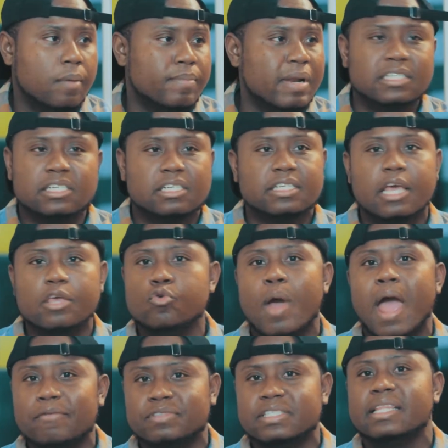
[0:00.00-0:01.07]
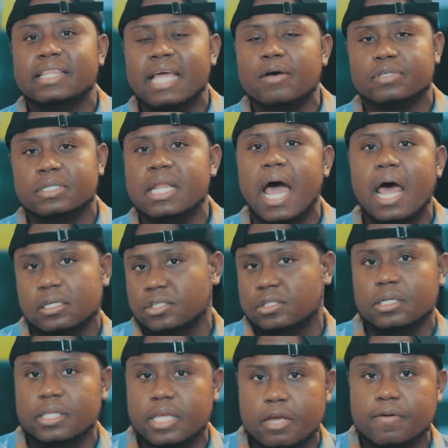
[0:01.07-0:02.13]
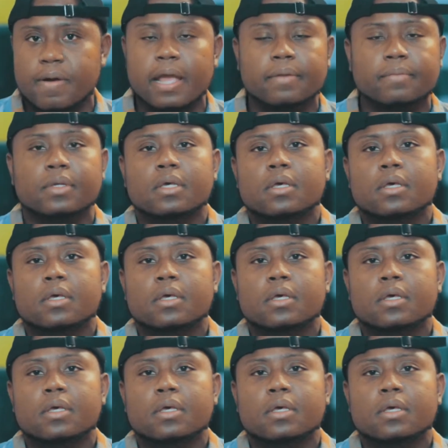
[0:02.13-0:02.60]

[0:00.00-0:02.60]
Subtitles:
Let's just say you have $10,000 today, right?